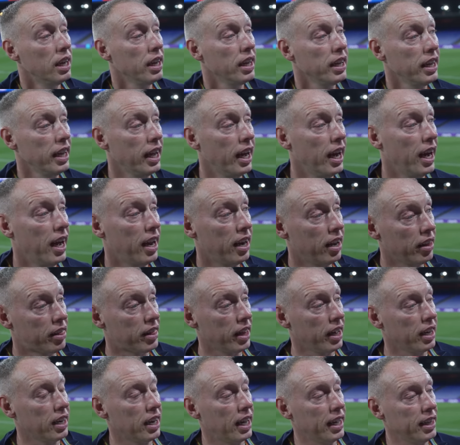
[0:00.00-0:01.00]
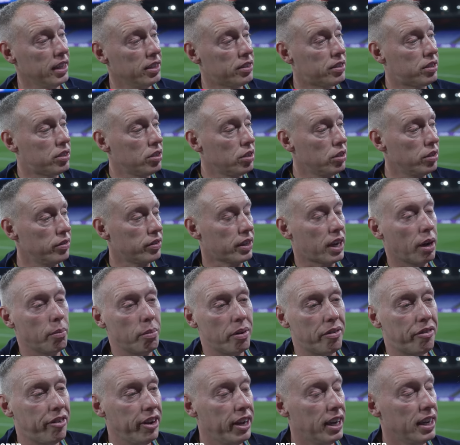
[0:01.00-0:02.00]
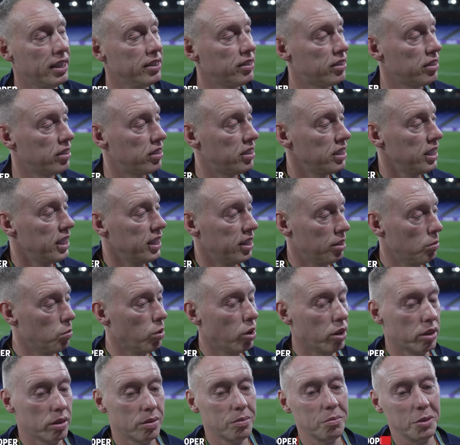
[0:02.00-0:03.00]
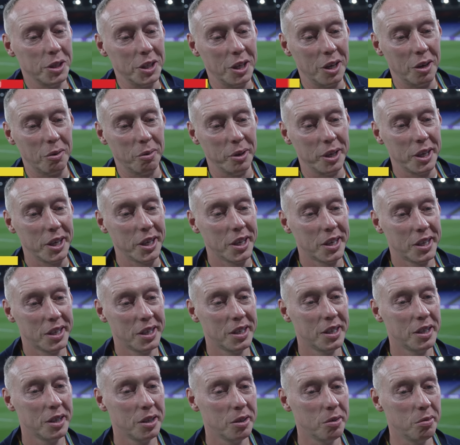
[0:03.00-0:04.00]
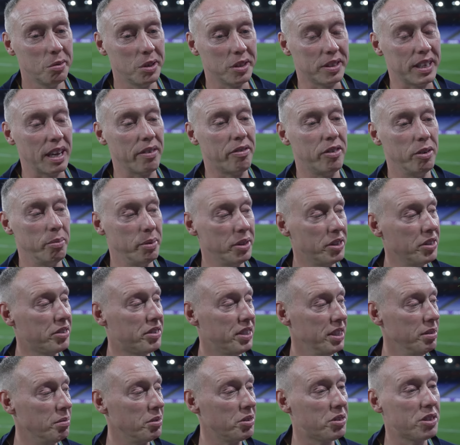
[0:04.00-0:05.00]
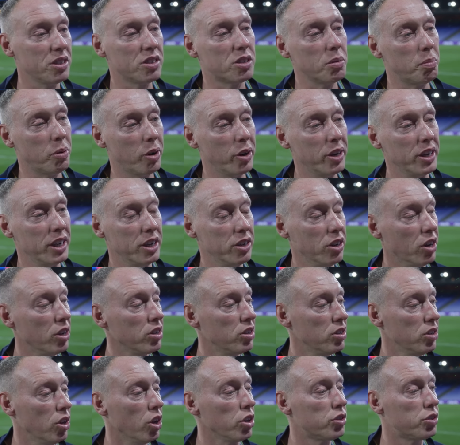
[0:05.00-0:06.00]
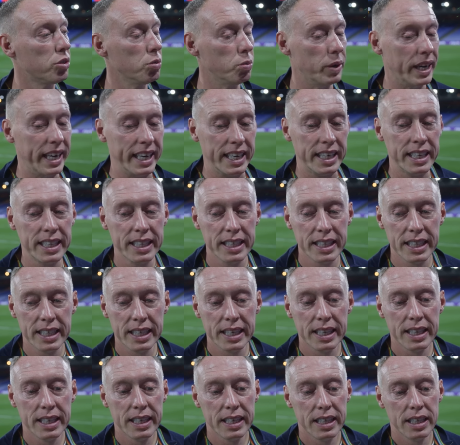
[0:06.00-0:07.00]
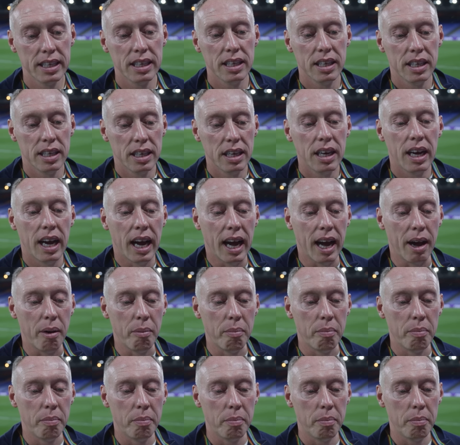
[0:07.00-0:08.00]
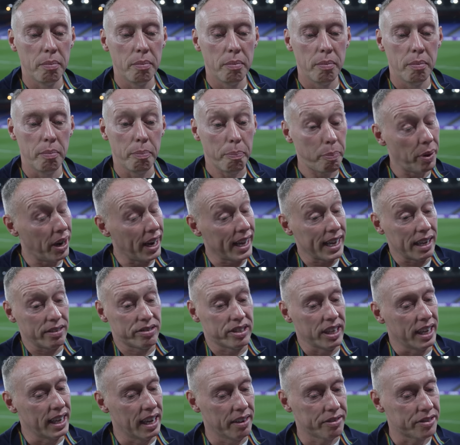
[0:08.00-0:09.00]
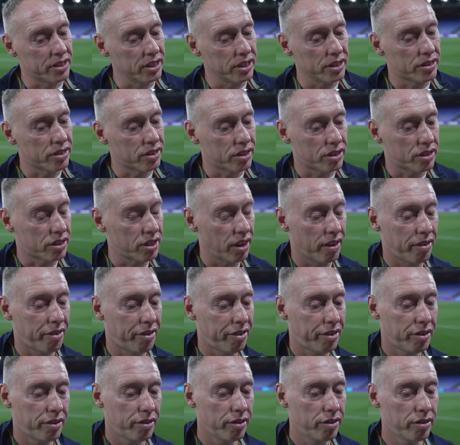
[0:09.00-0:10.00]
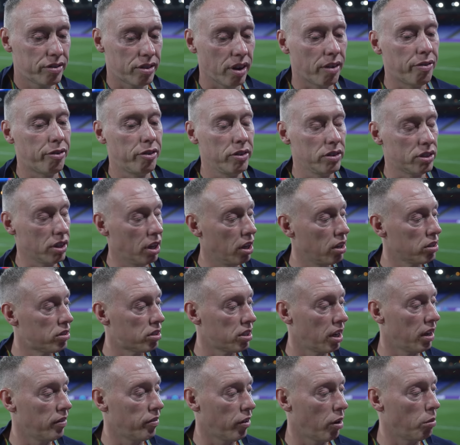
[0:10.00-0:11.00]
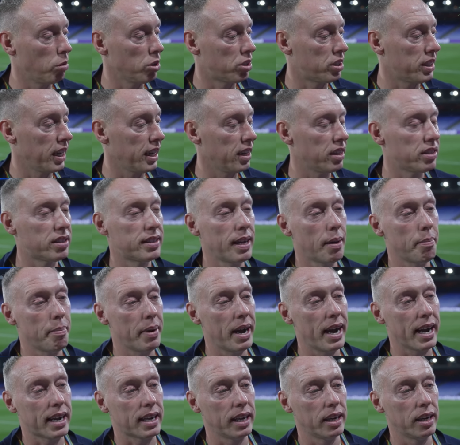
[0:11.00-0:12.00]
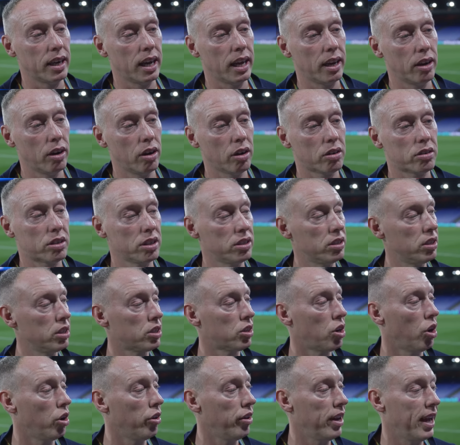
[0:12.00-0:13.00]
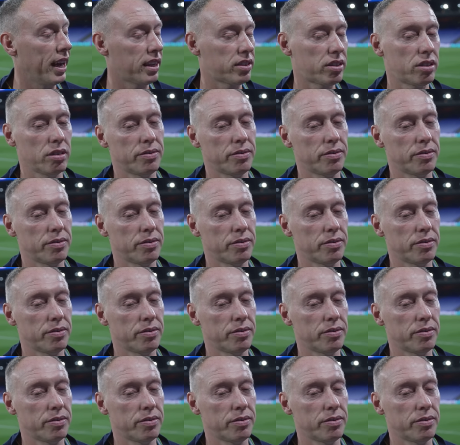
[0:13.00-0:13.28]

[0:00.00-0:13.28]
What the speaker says: Yeah, and I think like there's sort of a couple of feelings, isn't there? The one, you know, we will definitely be the team that's disappointed not to win. But like I've said, after tough results, I've always taken a step back and looked at the context.